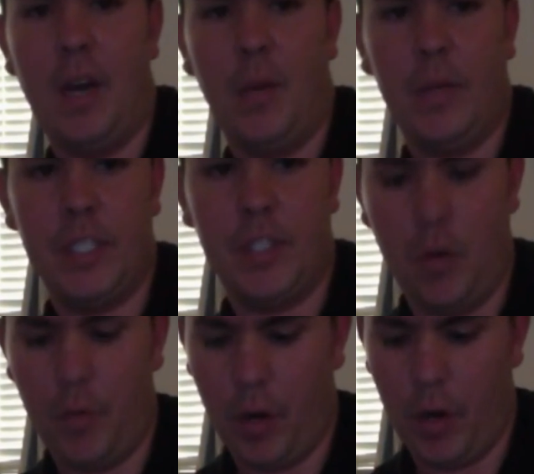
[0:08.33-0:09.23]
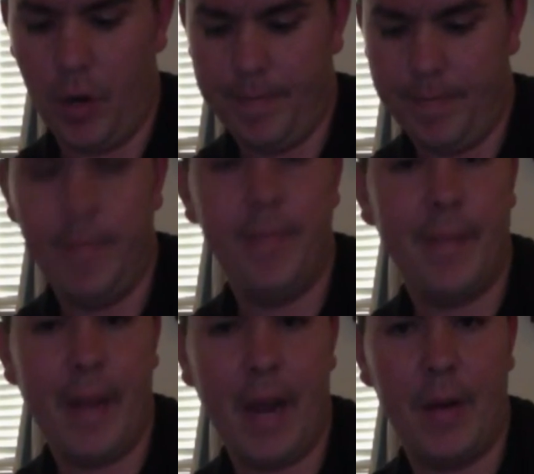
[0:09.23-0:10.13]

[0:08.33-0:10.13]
which is over out